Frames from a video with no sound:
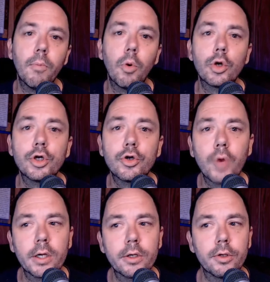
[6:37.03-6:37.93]
more
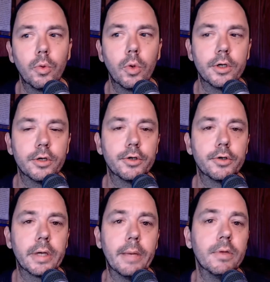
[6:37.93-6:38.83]
structure towards your
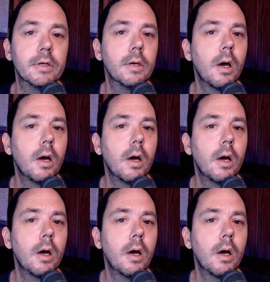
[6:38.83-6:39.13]
streams.